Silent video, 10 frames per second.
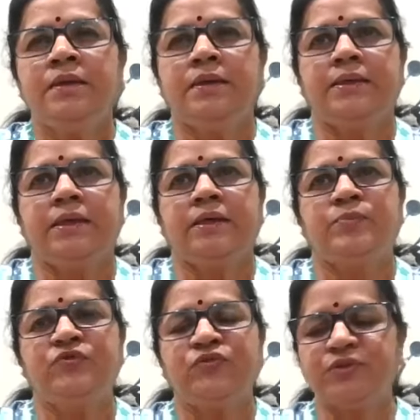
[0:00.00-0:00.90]
Yeah,
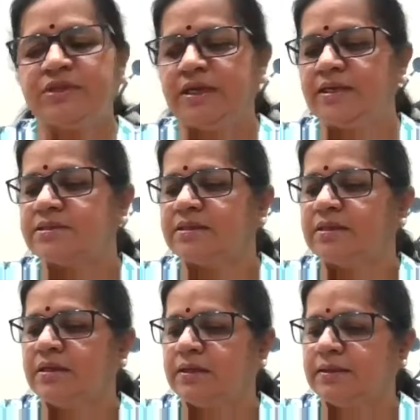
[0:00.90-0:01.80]
before that,
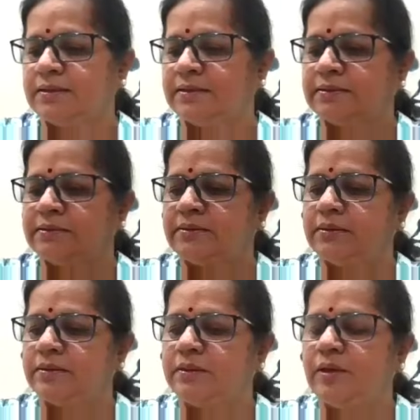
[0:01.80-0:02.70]

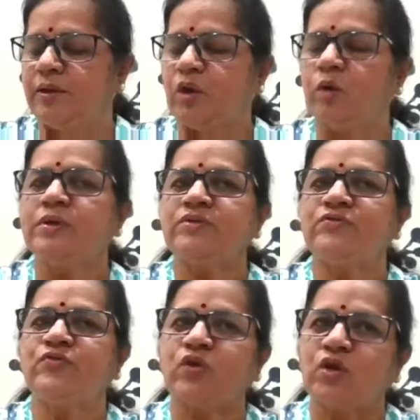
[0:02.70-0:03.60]
Robert
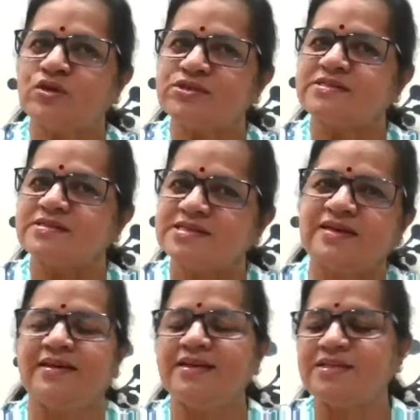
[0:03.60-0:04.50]
Frost
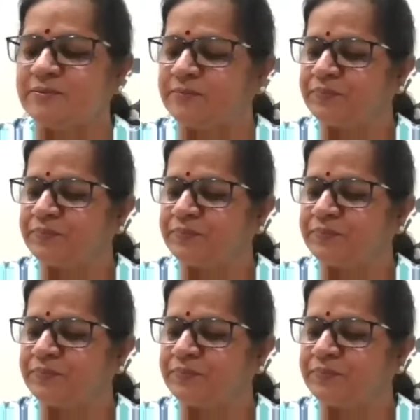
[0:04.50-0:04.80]
said,